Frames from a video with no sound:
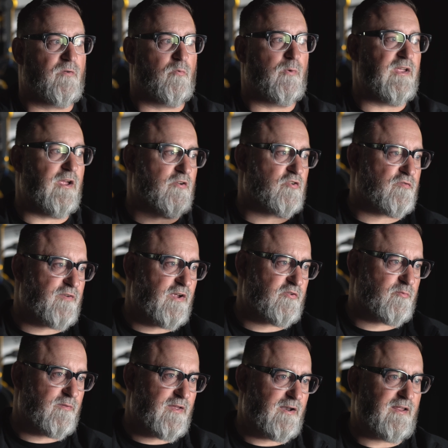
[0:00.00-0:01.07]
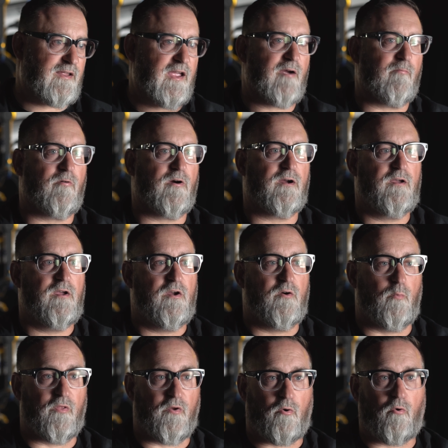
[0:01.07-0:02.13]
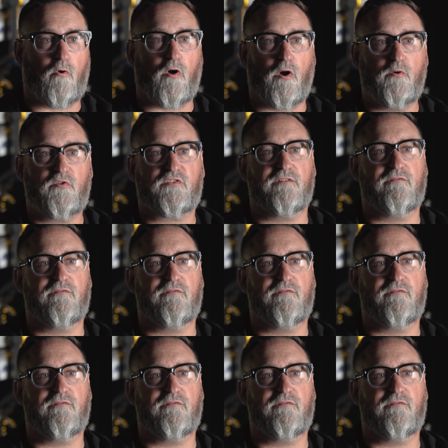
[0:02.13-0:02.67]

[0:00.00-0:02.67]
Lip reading: We interface with any camera with a whole host